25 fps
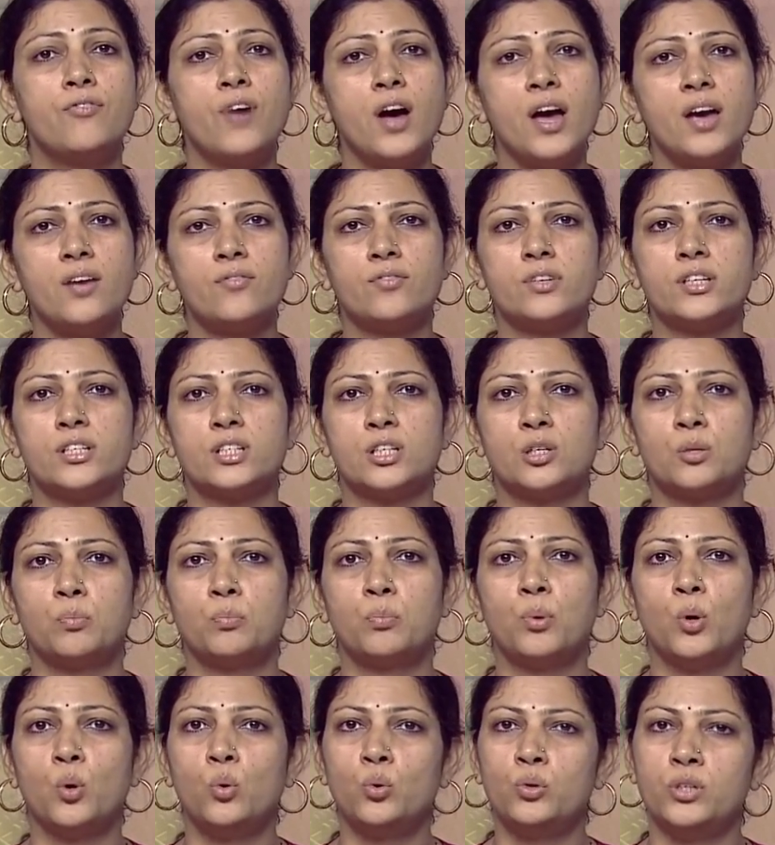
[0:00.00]
five little
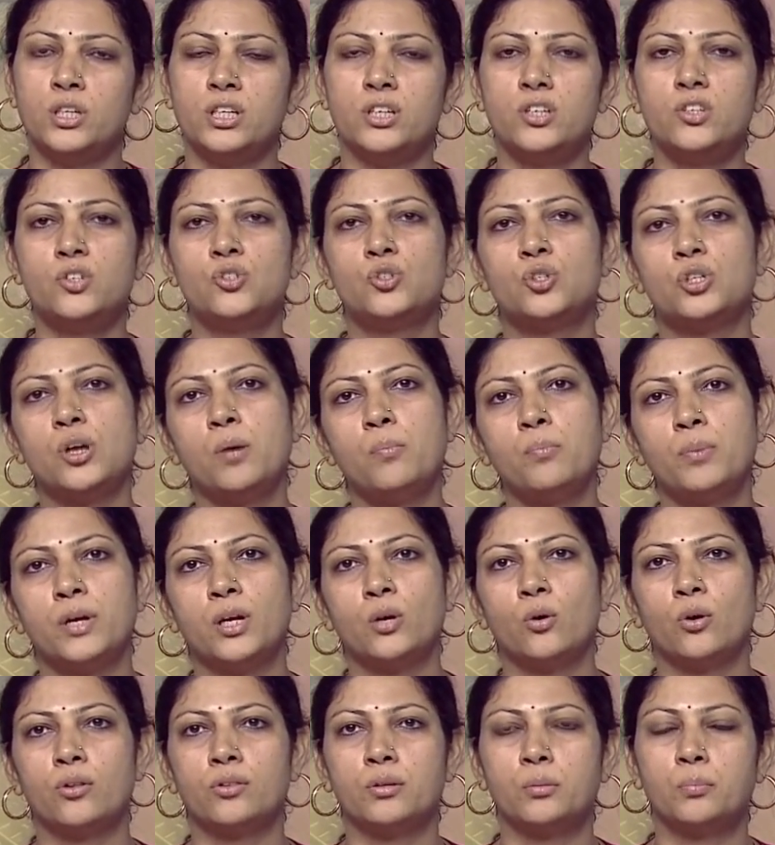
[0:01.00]
ponies
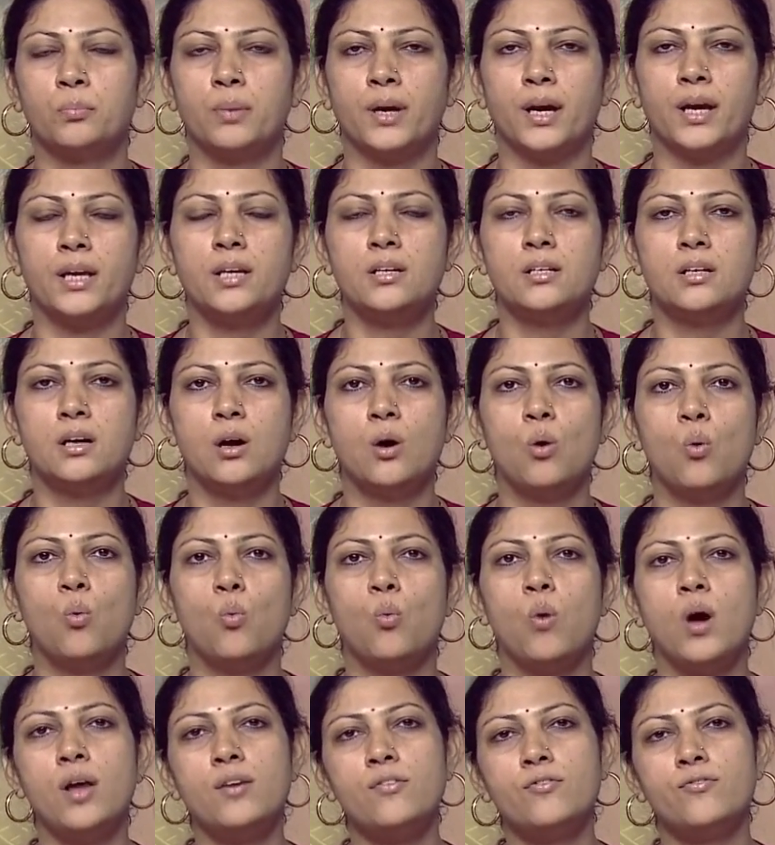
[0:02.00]
jumping on the bed,
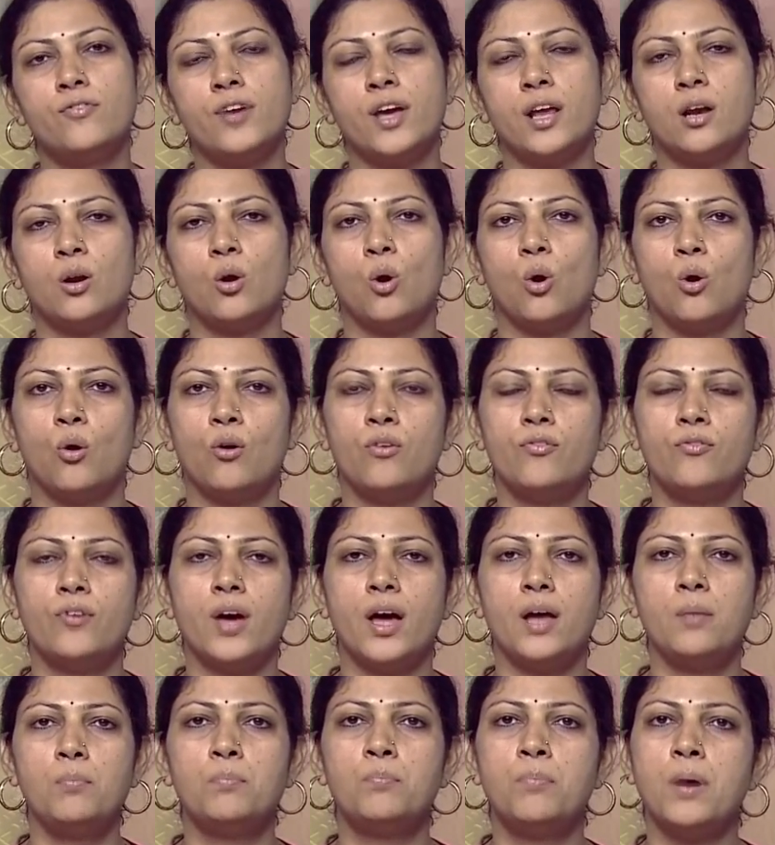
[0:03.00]
one fell off
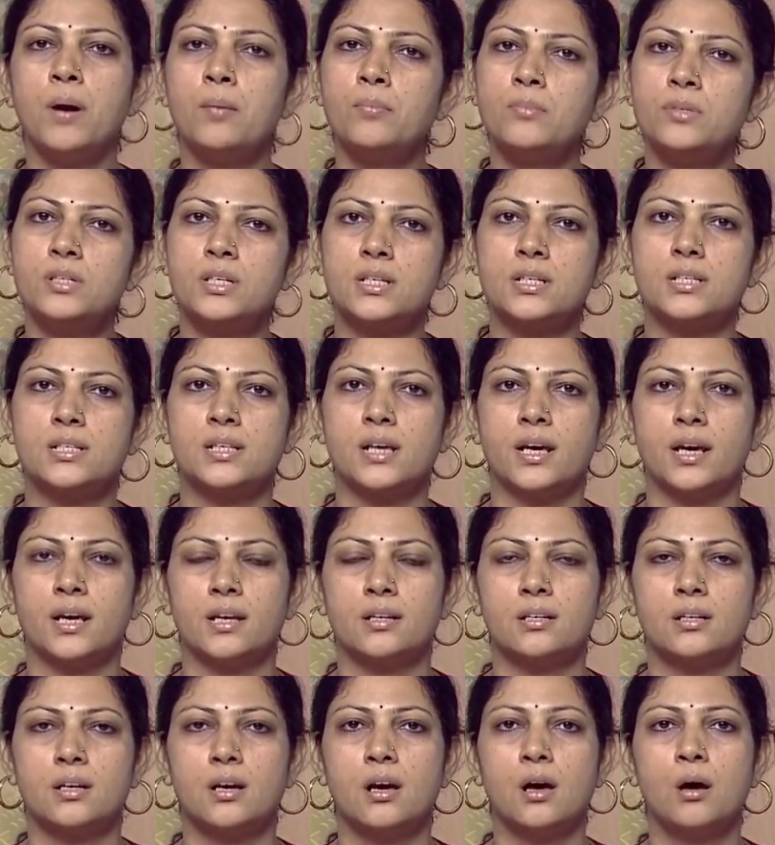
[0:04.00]
and bumped his
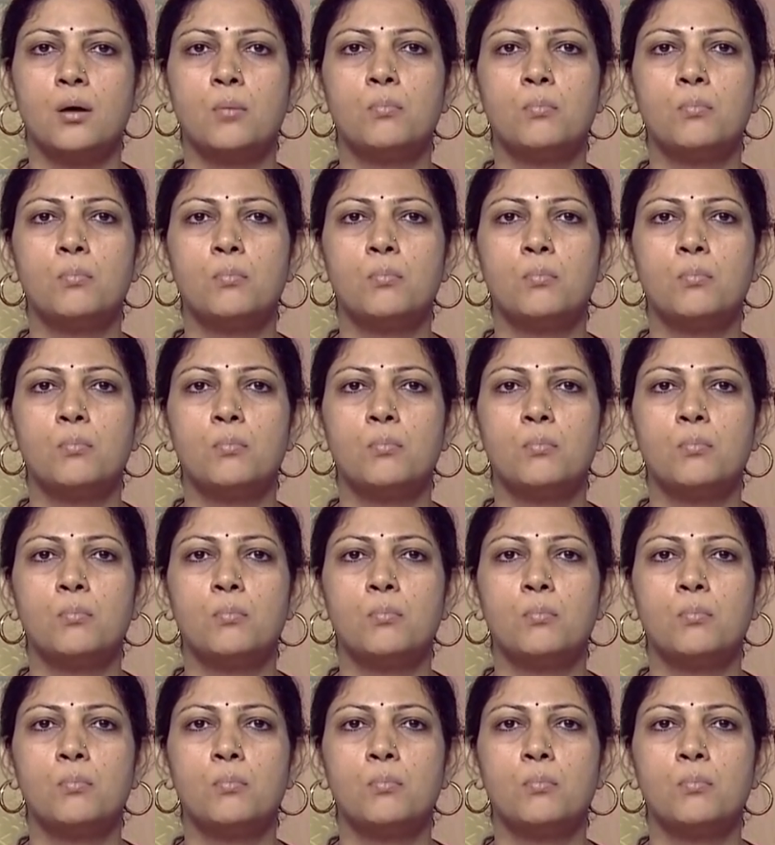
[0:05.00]
head.